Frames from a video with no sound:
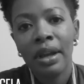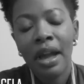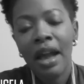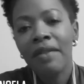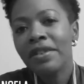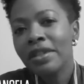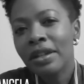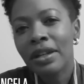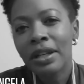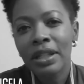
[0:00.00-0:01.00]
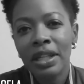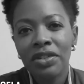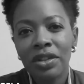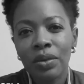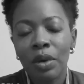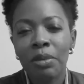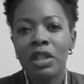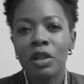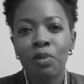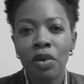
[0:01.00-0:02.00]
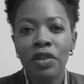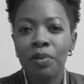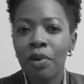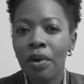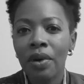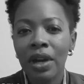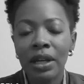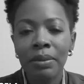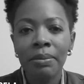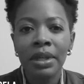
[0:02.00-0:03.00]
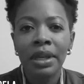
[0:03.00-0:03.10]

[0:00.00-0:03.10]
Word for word: having the collegiate women's sports program,